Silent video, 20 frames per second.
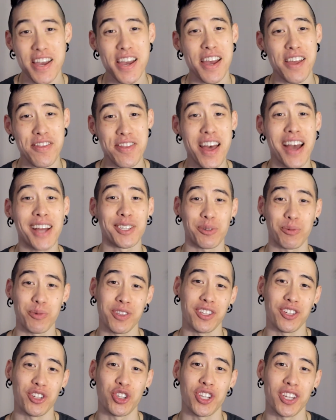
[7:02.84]
And that's
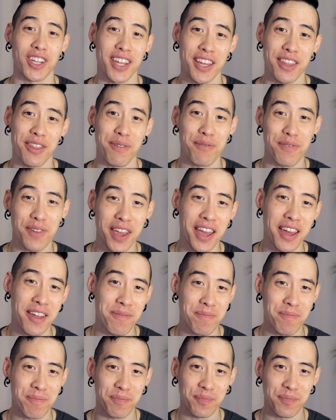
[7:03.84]
when the shit hit the fan.